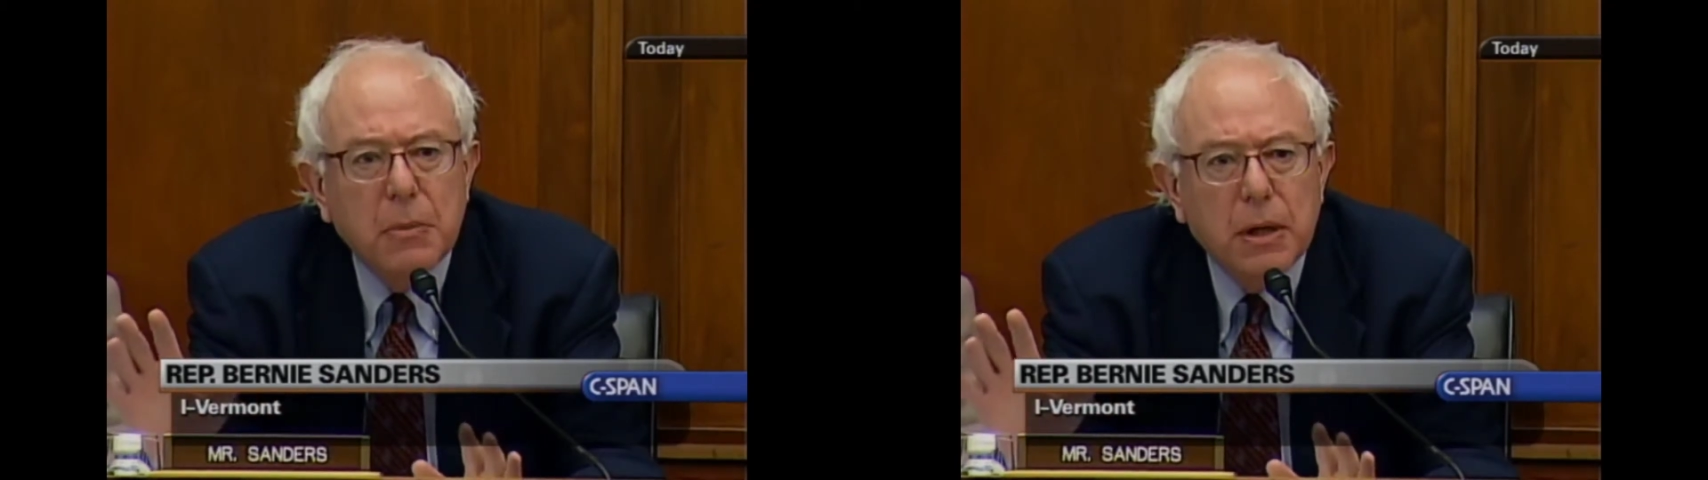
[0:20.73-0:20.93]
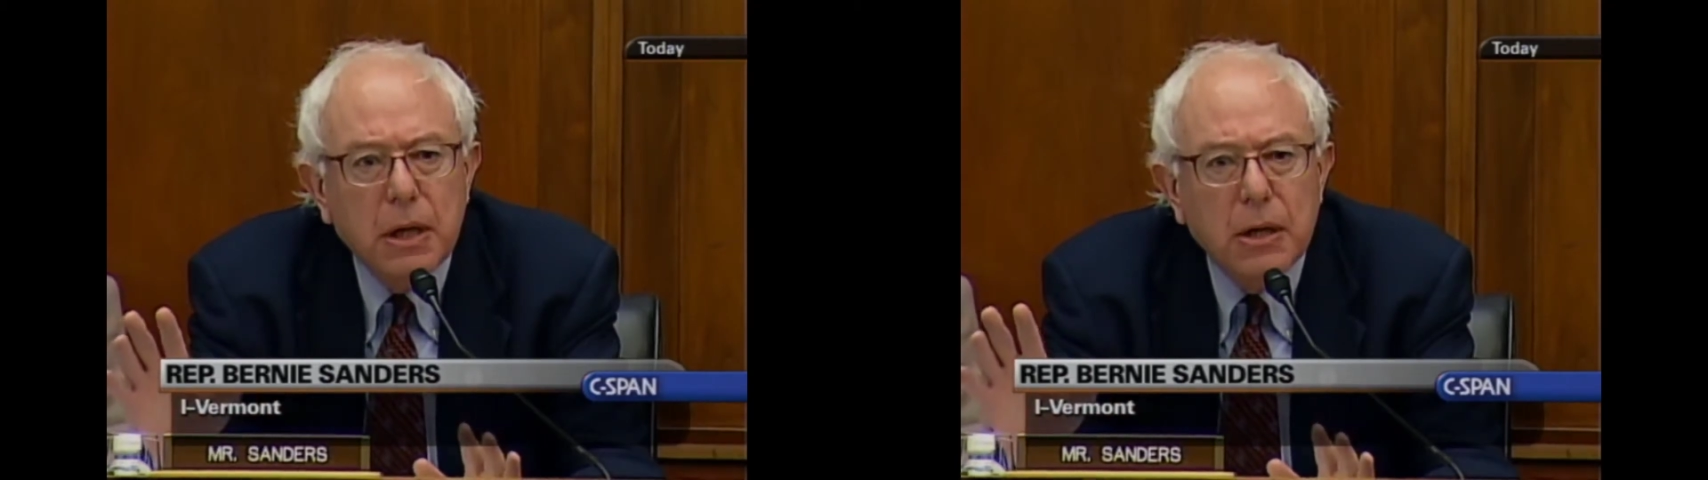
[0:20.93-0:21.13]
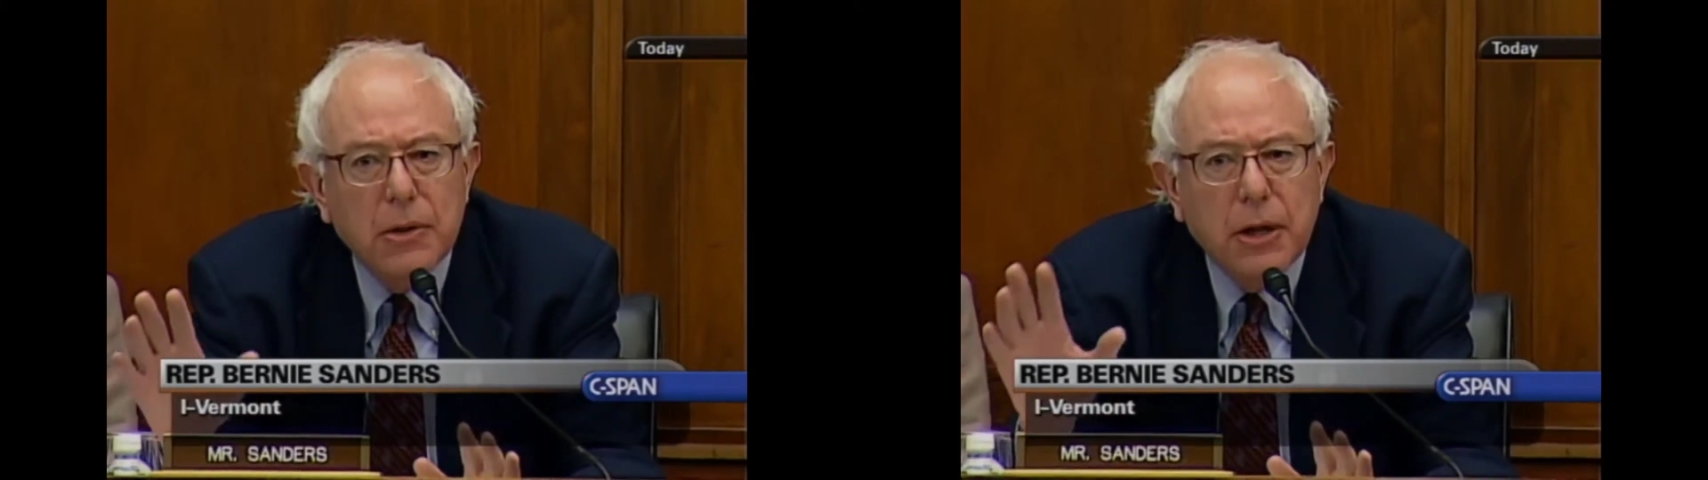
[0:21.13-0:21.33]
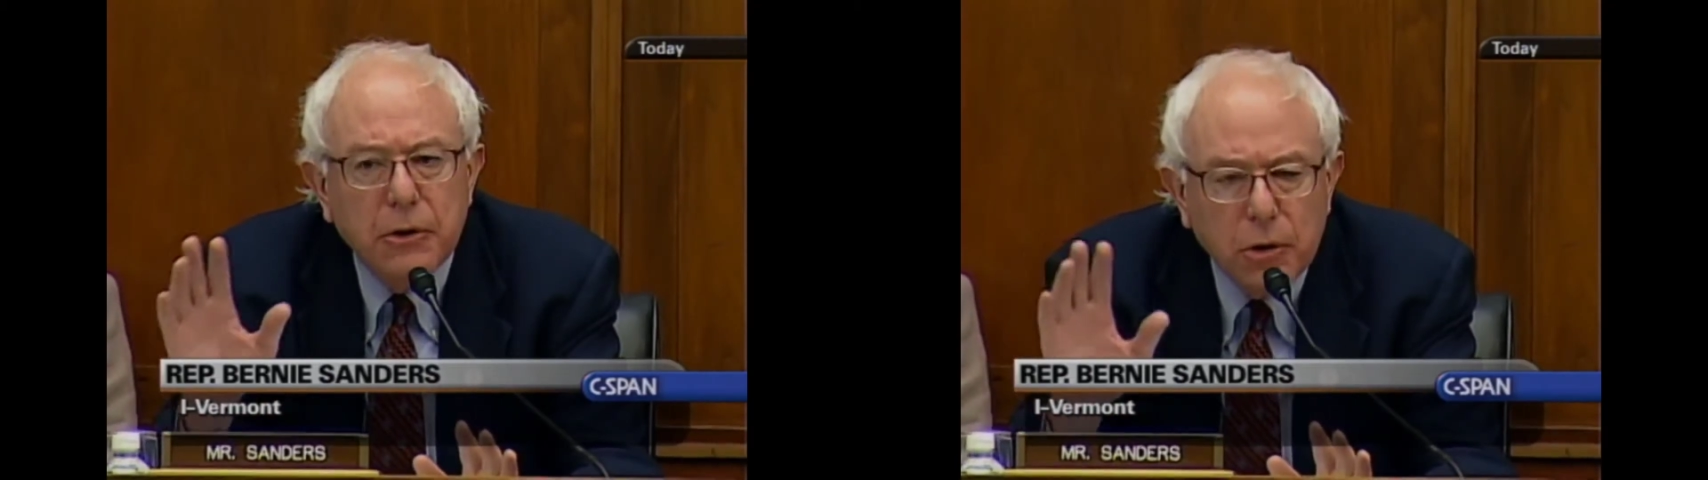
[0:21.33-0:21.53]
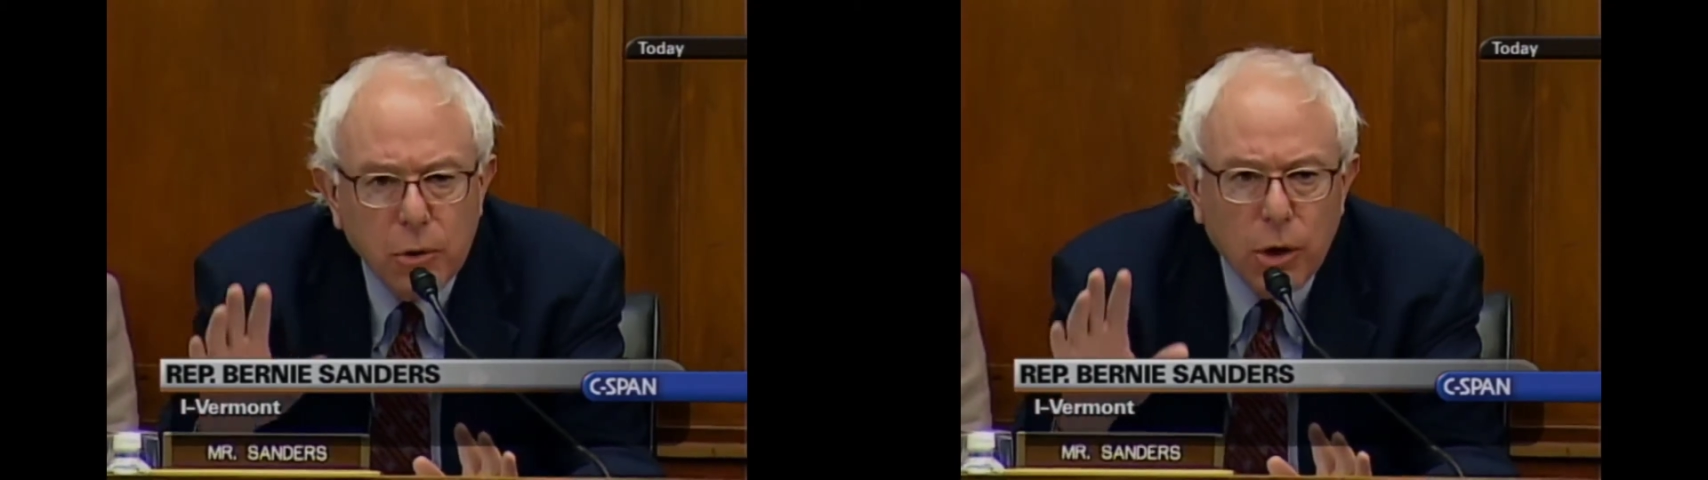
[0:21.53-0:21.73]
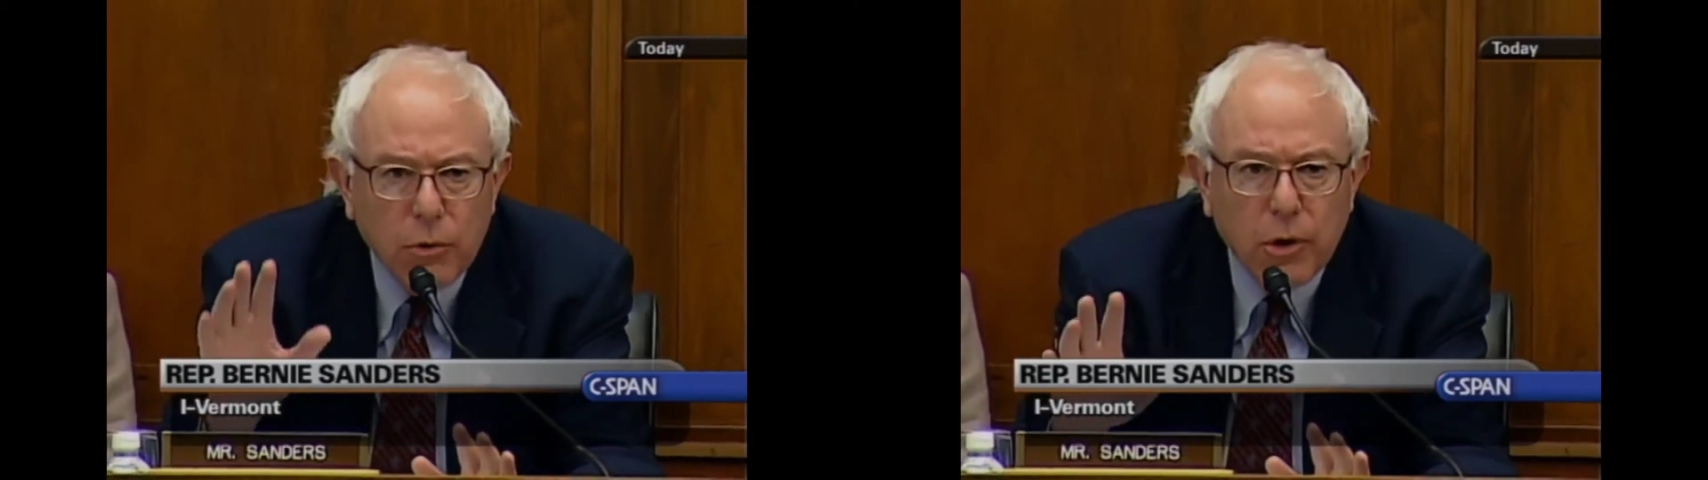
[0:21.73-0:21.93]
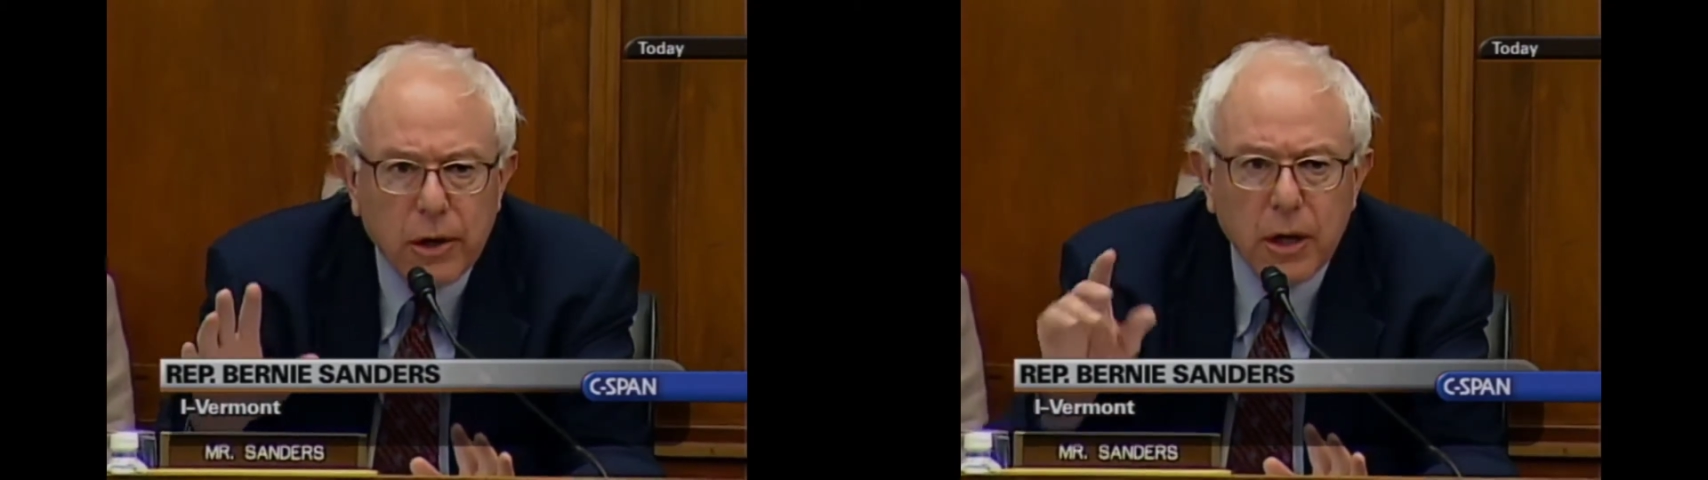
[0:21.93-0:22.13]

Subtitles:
money that in the long run